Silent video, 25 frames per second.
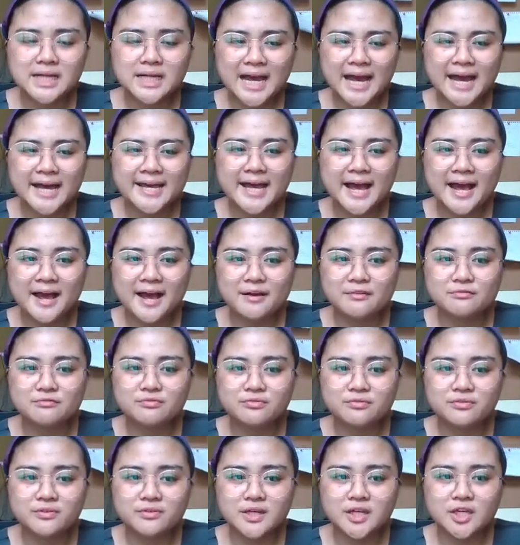I have
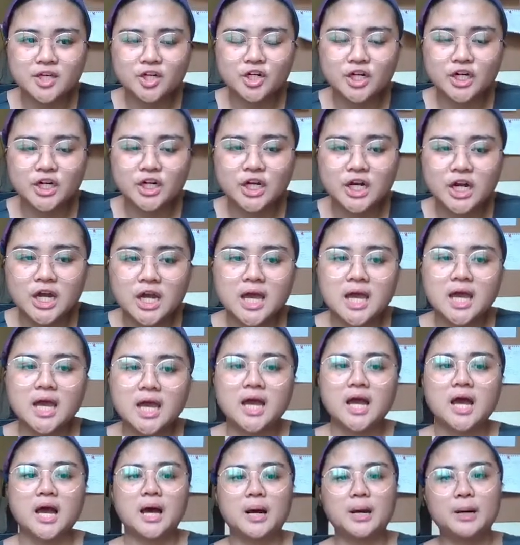here
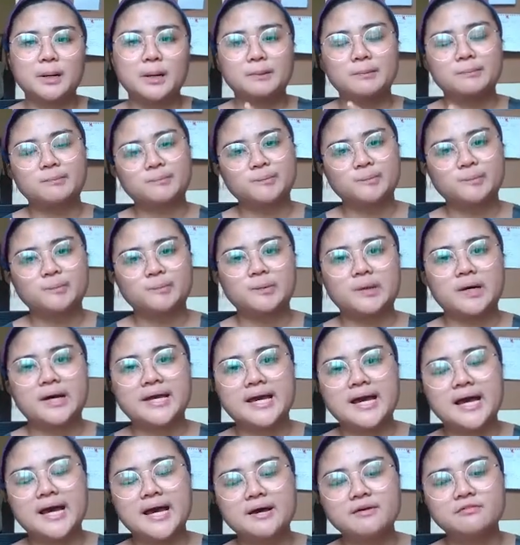I
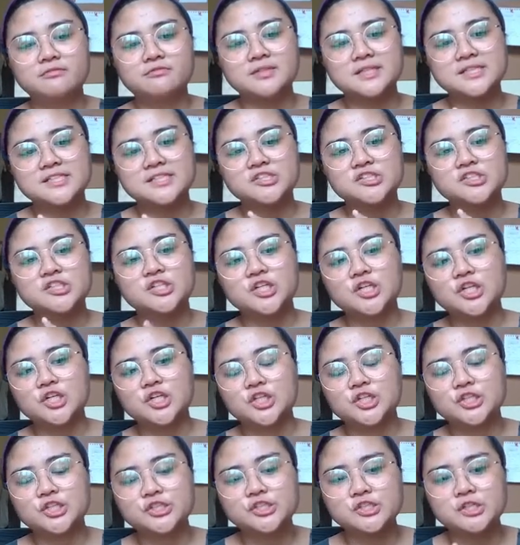have listed
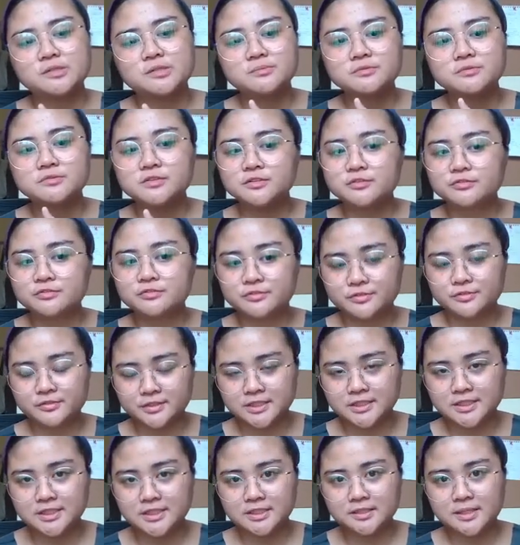here some of the
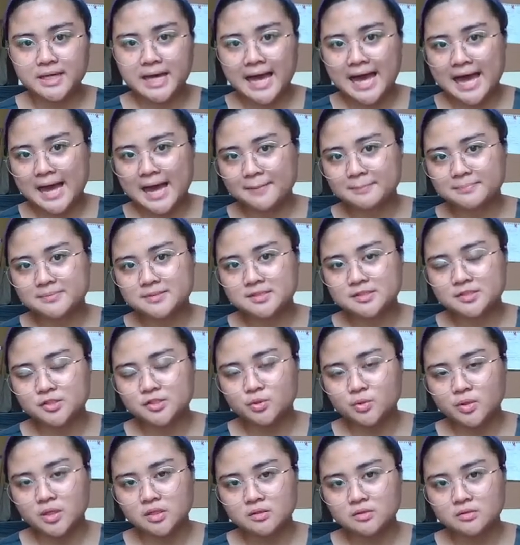free apps that
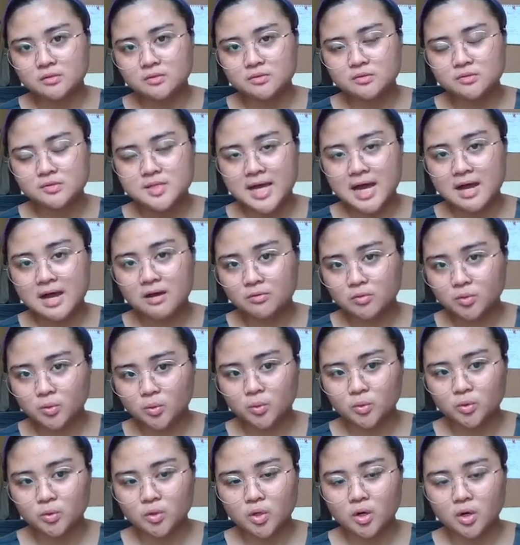you can
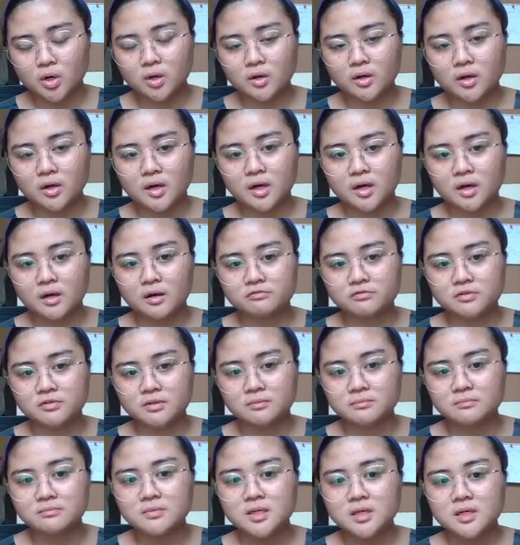download
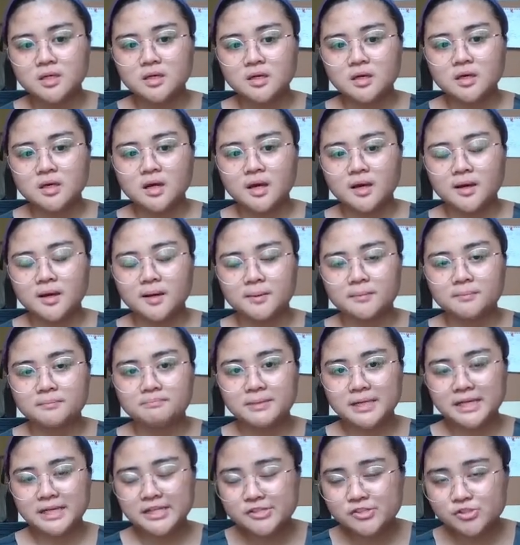from
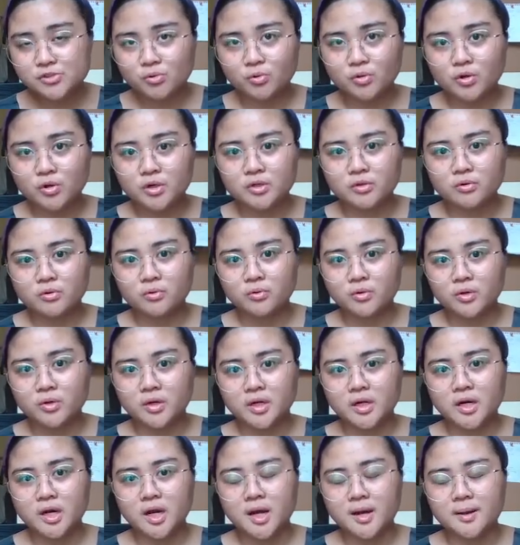Play Store
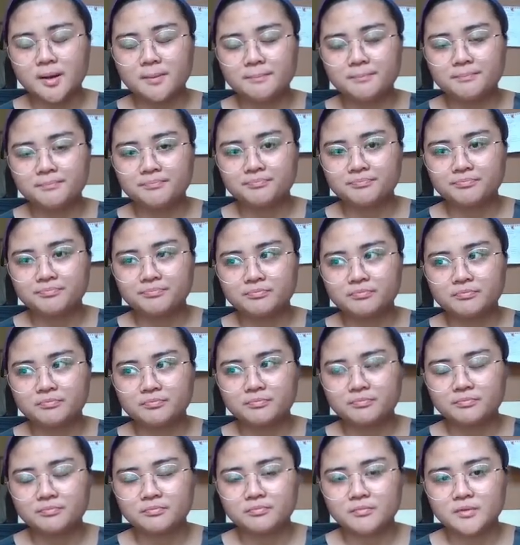or
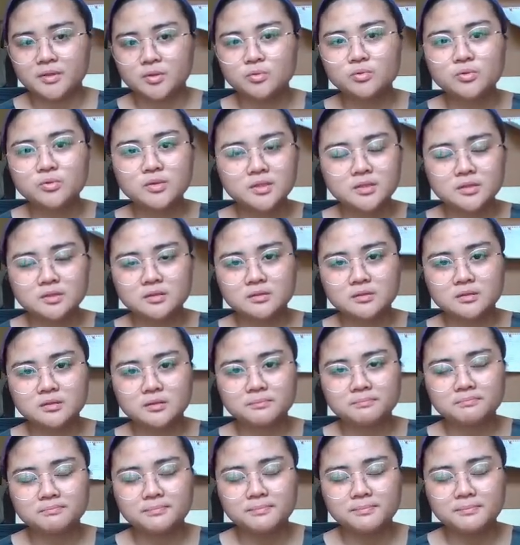Google
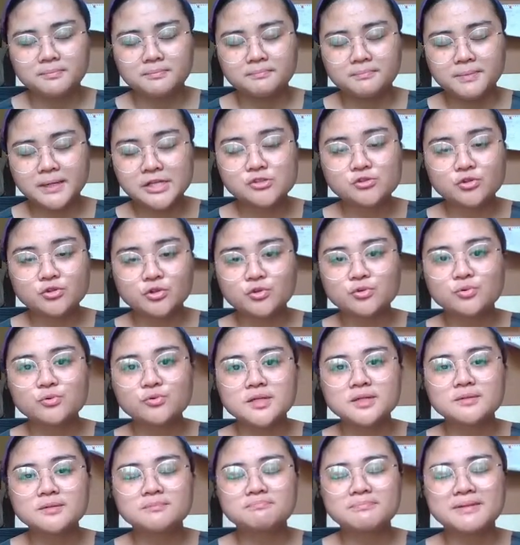Play Store,
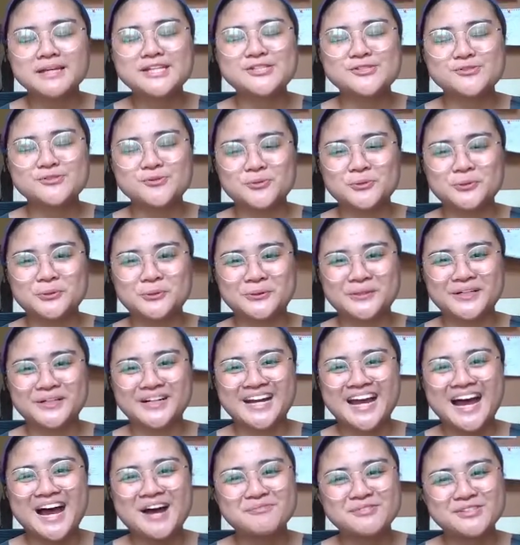Google Play Store, or
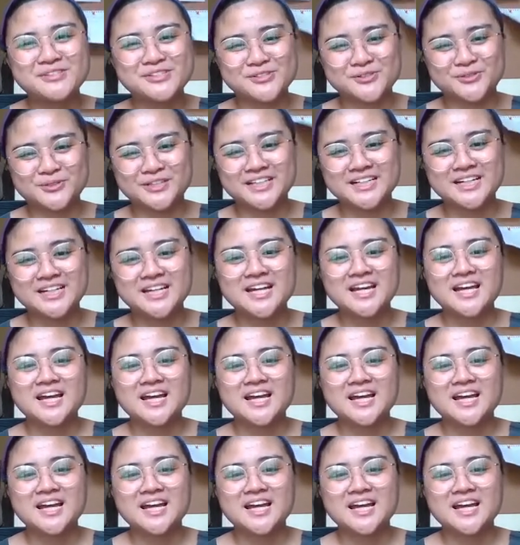App Store,